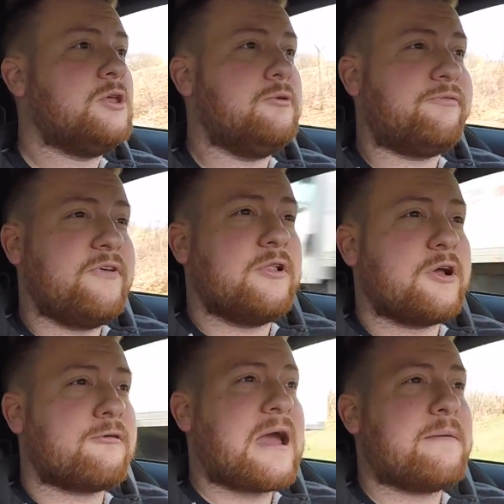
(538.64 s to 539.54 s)
you feel
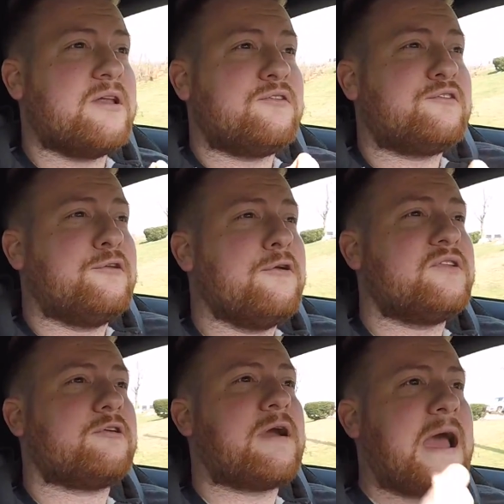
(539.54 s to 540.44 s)
it grab, and as soon
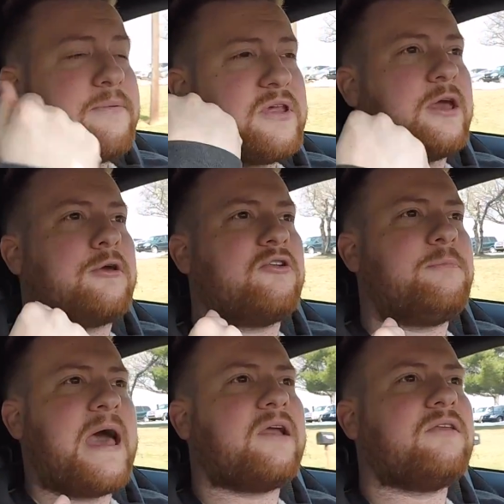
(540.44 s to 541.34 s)
as it grabs, it goes
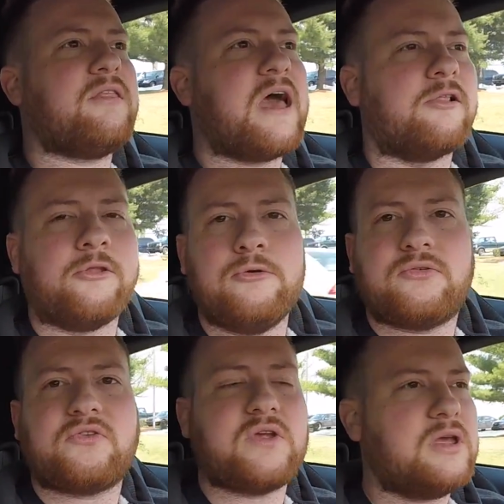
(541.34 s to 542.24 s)
back to that loose,